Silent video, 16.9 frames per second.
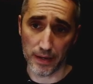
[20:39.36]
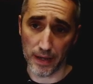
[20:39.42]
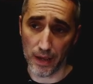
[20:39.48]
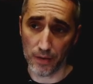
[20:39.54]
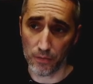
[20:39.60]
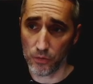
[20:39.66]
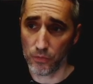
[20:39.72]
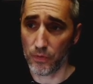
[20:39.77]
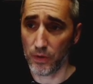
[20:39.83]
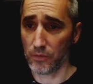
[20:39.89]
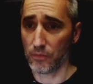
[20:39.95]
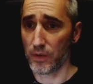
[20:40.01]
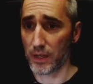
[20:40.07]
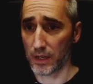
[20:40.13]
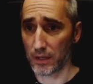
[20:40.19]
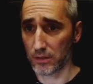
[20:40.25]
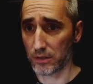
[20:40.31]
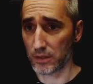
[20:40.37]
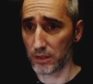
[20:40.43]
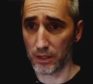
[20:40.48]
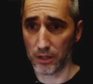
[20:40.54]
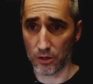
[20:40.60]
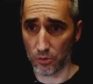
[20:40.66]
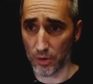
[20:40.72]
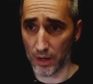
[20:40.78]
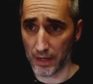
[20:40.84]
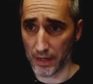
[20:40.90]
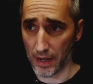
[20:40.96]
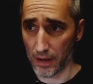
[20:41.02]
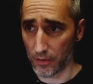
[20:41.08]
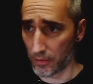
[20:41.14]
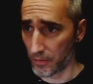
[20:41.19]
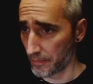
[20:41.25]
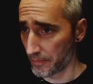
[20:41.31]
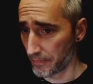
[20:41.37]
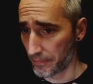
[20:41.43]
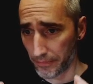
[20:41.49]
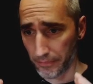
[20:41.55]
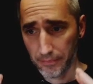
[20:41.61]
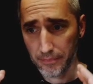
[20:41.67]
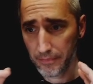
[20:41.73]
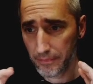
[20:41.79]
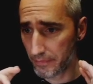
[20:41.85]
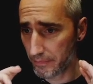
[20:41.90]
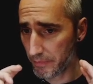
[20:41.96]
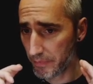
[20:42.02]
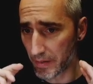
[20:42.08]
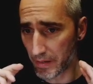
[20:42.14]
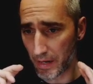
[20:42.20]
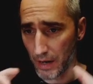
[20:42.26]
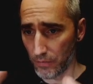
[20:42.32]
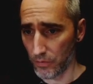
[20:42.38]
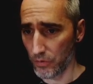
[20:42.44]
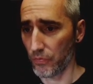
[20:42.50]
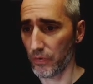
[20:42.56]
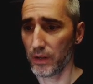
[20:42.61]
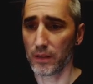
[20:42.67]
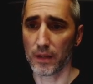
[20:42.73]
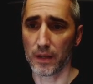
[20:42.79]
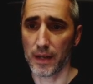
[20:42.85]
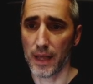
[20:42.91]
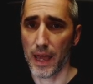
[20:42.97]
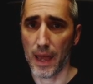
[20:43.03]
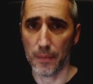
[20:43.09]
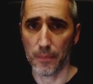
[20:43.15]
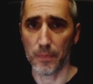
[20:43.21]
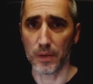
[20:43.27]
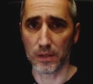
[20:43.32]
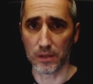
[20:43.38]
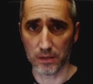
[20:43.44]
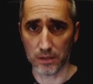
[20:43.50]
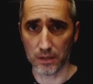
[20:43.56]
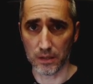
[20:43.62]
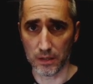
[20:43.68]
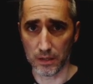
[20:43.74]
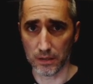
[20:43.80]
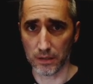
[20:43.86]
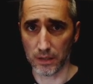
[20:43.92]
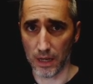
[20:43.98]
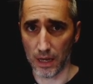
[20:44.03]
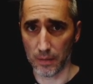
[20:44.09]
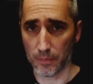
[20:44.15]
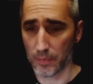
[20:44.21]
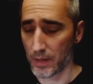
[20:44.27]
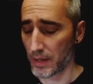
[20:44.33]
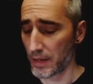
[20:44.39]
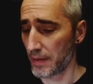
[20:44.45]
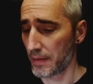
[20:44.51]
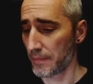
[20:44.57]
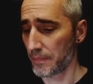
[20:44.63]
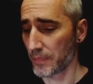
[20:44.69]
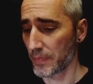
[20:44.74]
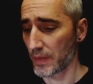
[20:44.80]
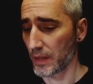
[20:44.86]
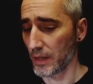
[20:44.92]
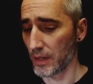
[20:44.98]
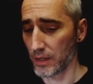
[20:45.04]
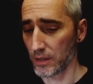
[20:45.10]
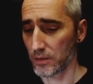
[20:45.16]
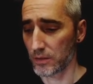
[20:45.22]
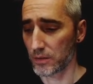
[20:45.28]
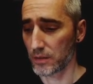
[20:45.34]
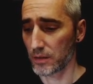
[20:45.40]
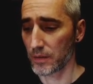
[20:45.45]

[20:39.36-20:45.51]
everything we can see right now, and everything that happens in this game is,